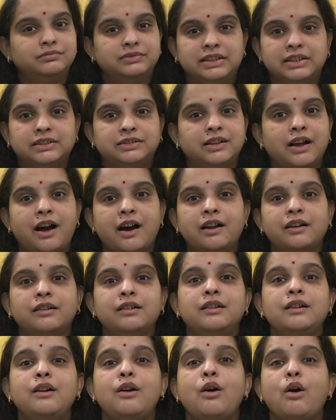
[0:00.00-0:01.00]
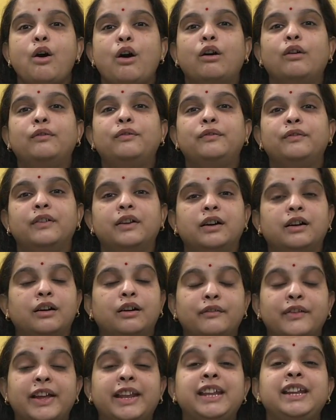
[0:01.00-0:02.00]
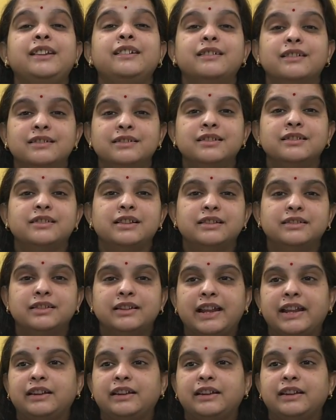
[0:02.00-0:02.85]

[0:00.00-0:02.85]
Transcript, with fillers: These are of varying consistency,